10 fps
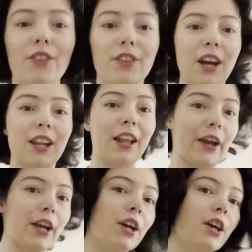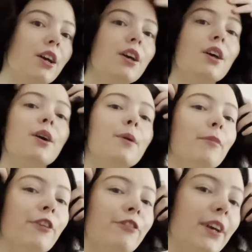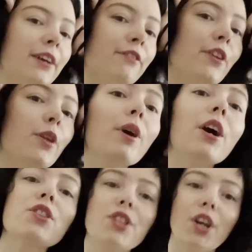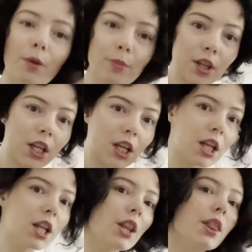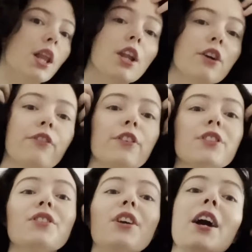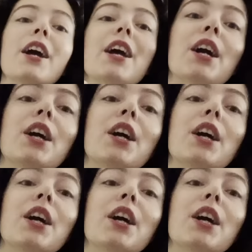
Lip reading: is kind of like my fit for the workshop, the look for today.